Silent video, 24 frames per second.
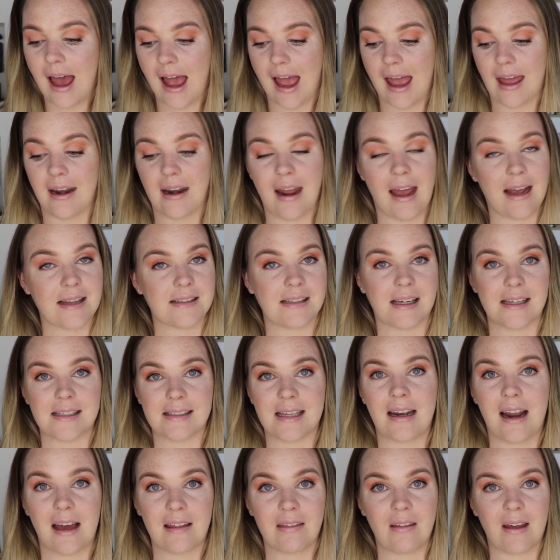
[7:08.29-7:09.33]
And as I
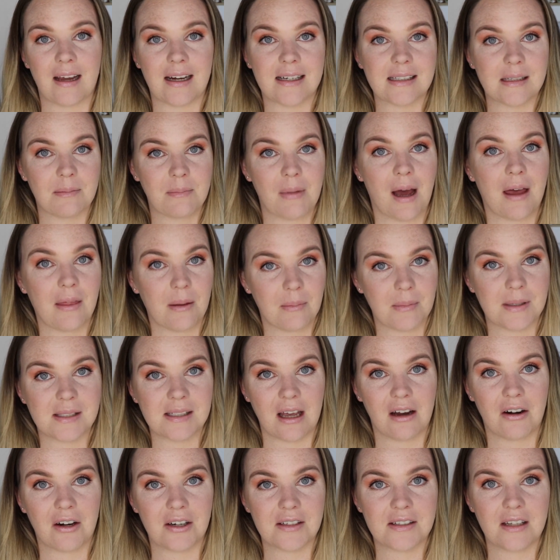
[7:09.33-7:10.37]
said, unlike some other
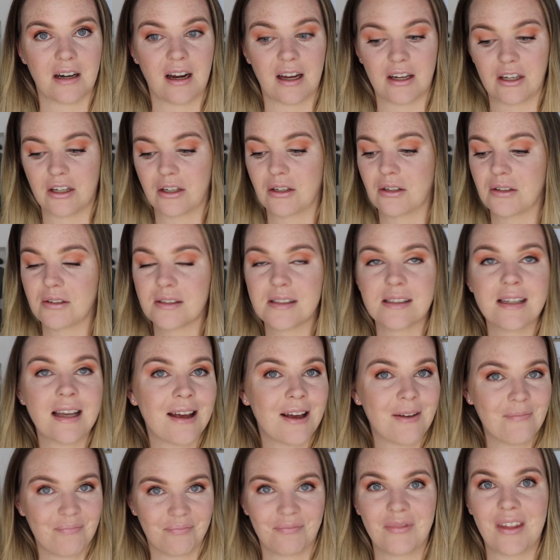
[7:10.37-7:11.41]
mascaras that I use,
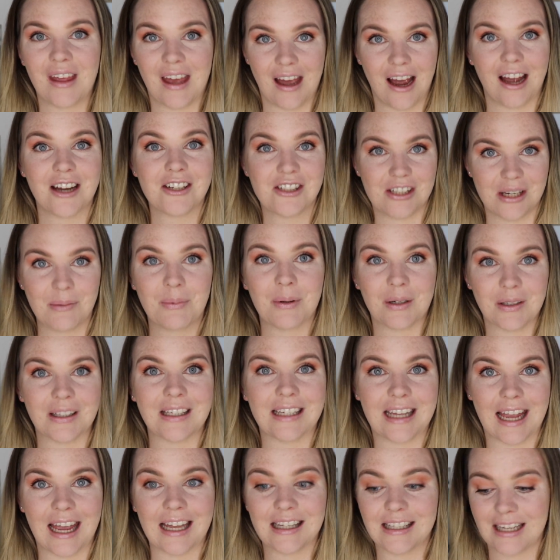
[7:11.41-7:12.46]
that I
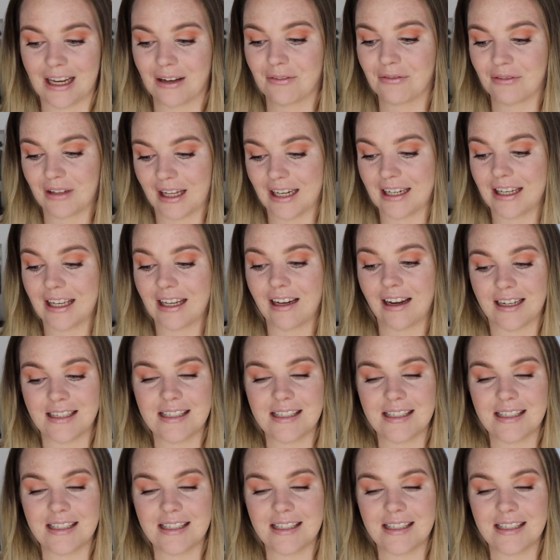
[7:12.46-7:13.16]
typically can get flaking.